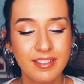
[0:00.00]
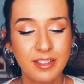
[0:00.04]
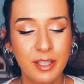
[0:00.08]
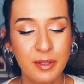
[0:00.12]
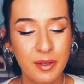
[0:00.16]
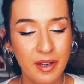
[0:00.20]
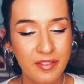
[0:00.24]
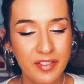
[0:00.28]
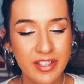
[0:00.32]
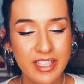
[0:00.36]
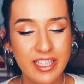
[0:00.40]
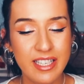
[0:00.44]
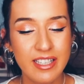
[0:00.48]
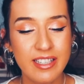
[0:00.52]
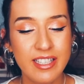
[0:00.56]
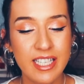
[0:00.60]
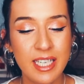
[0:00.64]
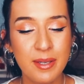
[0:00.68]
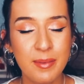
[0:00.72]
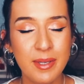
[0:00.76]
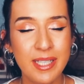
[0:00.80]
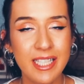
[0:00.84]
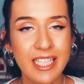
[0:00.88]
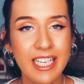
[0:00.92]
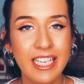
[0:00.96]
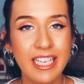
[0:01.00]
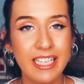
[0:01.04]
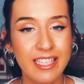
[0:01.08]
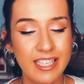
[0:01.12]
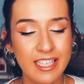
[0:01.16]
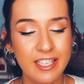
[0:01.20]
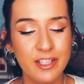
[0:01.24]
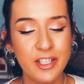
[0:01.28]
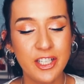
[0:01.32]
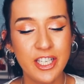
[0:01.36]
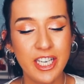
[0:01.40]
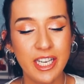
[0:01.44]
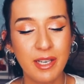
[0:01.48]
Whoever did DBT
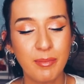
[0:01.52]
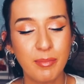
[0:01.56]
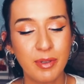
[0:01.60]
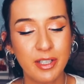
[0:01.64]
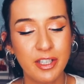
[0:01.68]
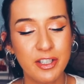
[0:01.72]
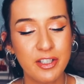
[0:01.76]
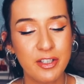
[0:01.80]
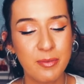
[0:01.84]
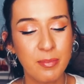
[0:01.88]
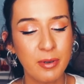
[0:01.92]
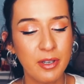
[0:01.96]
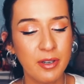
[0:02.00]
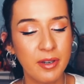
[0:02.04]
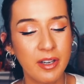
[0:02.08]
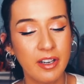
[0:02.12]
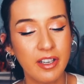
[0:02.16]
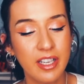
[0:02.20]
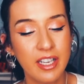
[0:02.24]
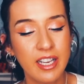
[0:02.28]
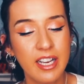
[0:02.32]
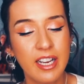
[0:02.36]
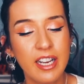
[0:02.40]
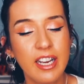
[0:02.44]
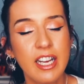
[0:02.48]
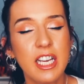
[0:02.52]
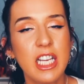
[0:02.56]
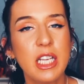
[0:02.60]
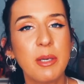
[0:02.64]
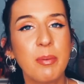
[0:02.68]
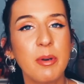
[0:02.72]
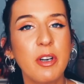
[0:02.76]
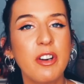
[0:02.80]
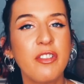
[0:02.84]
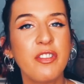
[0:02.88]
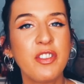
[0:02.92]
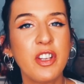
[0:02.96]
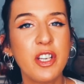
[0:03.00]
did cheat, because you put a
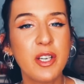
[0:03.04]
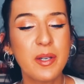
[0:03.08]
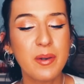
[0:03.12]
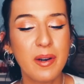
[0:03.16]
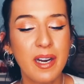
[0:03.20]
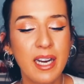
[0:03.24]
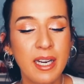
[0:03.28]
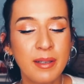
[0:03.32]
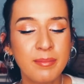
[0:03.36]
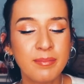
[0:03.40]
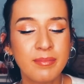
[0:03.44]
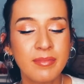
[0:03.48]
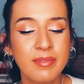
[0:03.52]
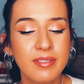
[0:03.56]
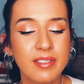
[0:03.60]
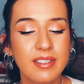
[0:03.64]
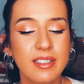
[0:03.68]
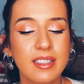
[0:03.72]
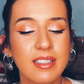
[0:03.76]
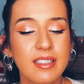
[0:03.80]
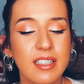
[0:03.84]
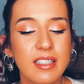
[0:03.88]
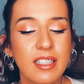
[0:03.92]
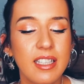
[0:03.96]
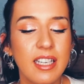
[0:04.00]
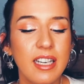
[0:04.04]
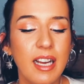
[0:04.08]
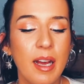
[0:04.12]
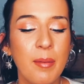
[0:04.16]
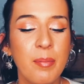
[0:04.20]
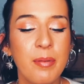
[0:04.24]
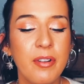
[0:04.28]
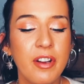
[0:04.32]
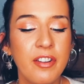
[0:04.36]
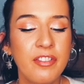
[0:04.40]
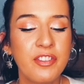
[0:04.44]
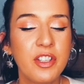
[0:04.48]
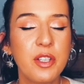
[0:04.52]
few
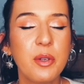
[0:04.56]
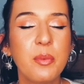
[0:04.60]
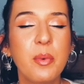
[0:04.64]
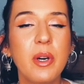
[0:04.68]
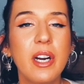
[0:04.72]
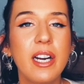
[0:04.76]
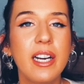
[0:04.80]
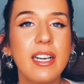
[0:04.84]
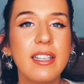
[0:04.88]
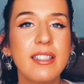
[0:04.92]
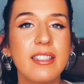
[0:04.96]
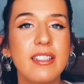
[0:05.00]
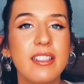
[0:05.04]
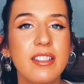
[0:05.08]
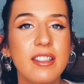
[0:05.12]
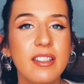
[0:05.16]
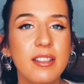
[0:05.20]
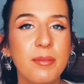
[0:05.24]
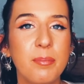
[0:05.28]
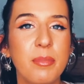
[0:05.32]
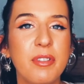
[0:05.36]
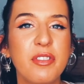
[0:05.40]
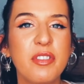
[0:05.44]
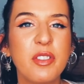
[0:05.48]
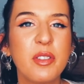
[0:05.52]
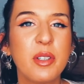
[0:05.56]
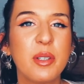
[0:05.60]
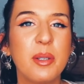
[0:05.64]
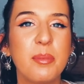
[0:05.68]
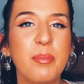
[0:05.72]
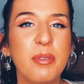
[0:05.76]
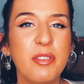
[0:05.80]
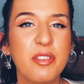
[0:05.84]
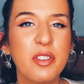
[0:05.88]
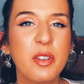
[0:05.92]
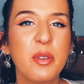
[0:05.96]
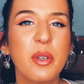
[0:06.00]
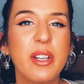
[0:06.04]
words
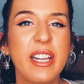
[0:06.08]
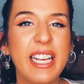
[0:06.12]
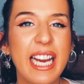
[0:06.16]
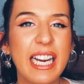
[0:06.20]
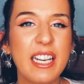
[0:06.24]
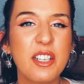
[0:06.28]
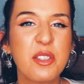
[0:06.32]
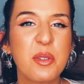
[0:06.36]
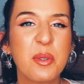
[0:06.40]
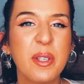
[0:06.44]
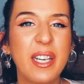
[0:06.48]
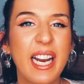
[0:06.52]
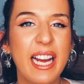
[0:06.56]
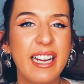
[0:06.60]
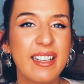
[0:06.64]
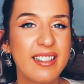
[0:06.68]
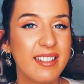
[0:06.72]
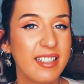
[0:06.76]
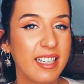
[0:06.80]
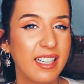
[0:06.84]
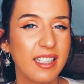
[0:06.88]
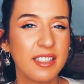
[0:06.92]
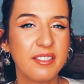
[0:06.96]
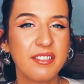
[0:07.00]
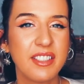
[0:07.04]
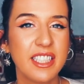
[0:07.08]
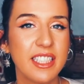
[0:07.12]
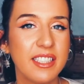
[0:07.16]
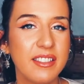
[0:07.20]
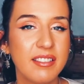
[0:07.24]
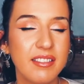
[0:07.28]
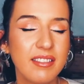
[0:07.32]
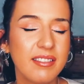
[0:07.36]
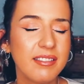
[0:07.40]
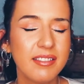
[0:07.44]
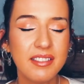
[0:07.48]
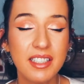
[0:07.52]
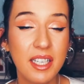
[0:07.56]
before the actual letter. I'm
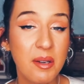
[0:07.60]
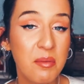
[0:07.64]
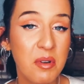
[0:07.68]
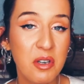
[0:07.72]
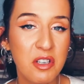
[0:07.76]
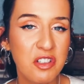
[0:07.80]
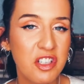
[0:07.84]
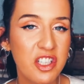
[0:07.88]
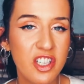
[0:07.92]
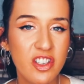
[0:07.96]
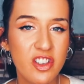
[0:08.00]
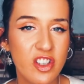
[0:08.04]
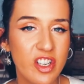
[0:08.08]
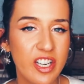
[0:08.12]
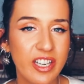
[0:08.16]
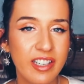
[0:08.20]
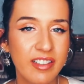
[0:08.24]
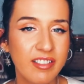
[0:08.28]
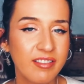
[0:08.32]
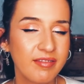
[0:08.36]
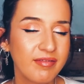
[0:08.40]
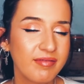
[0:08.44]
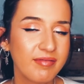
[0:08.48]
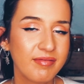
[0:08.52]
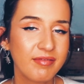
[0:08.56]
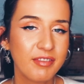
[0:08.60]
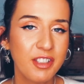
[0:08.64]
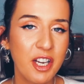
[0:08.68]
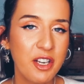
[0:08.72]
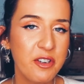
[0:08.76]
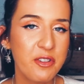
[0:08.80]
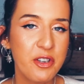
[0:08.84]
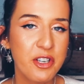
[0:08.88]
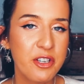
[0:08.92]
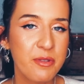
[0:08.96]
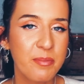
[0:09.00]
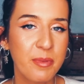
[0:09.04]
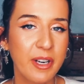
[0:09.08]
not judging, no
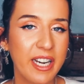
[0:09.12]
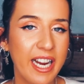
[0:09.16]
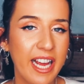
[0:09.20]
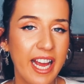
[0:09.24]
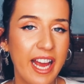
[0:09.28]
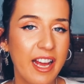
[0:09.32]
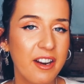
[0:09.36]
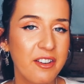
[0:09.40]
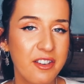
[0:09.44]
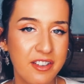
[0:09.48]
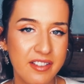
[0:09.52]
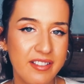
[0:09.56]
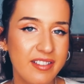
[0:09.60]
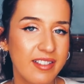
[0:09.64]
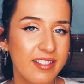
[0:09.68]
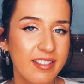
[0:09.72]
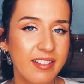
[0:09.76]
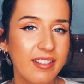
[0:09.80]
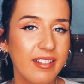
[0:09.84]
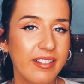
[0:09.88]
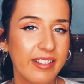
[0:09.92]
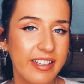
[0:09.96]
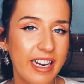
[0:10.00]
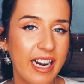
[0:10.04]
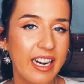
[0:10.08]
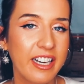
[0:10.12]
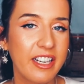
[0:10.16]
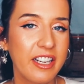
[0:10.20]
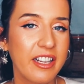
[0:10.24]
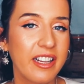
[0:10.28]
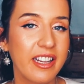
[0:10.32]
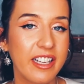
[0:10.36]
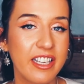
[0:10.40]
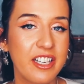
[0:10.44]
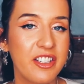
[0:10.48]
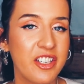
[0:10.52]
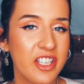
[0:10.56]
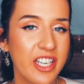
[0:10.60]
judgment here, just telling you
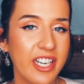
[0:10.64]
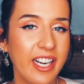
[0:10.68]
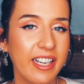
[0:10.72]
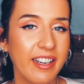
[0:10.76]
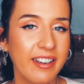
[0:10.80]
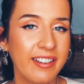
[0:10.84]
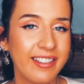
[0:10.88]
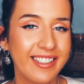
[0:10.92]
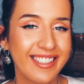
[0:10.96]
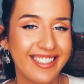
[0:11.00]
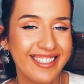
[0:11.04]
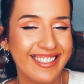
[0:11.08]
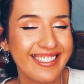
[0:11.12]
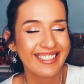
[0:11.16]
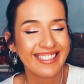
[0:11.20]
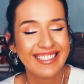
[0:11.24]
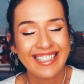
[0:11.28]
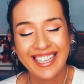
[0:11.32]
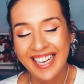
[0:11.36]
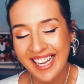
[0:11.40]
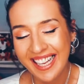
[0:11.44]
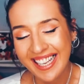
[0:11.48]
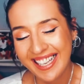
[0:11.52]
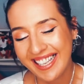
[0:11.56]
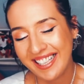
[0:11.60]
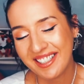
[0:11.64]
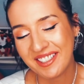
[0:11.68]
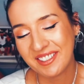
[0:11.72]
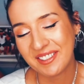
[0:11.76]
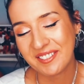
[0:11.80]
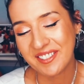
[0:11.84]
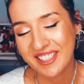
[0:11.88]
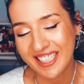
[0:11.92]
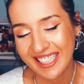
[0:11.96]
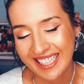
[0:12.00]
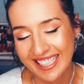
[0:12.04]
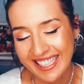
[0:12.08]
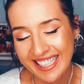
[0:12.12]
that you're cheating. No, I'm
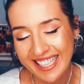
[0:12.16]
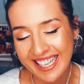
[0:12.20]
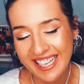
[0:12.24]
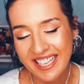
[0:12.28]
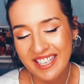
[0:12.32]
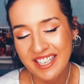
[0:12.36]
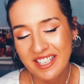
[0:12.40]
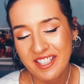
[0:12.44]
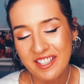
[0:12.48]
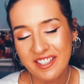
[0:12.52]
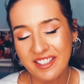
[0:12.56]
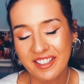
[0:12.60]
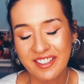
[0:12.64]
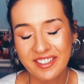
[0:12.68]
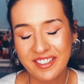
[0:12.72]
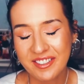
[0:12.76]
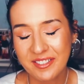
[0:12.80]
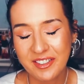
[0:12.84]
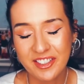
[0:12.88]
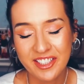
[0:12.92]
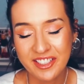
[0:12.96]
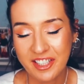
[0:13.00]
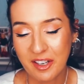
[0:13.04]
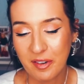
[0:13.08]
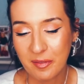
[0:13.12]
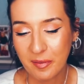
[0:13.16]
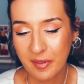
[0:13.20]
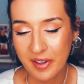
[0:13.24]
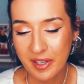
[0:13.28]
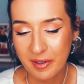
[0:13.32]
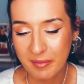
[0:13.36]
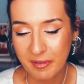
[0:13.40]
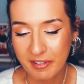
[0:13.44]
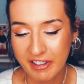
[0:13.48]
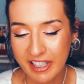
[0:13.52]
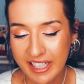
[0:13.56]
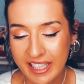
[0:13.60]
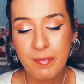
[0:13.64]
joking. So just get on with
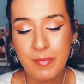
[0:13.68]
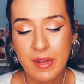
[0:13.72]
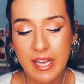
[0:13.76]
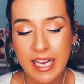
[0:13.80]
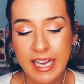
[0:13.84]
it, Marie.